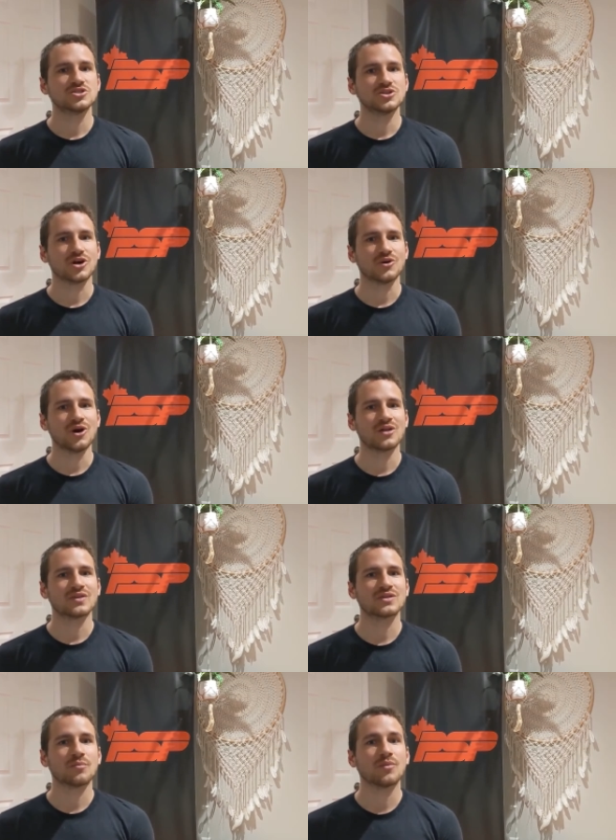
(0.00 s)
Did you know
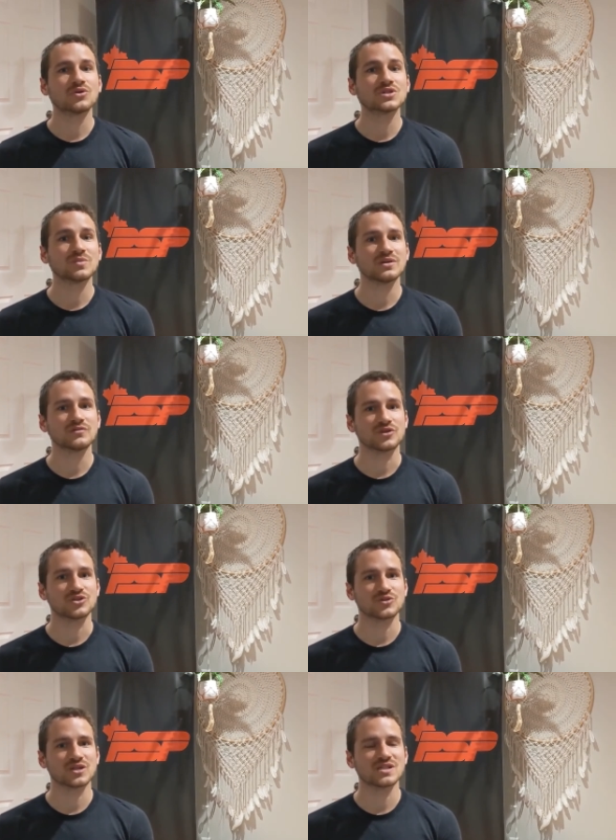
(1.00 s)
that the most amount of
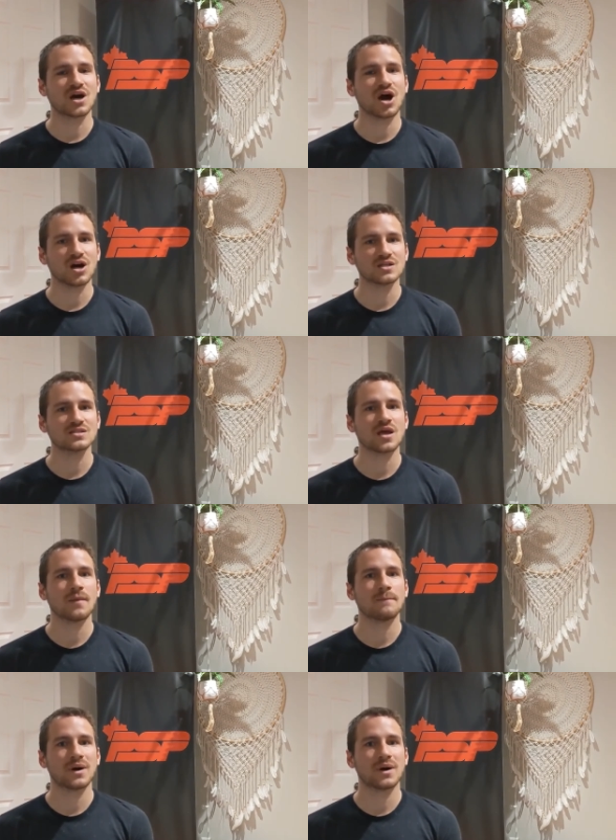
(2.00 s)
injuries caused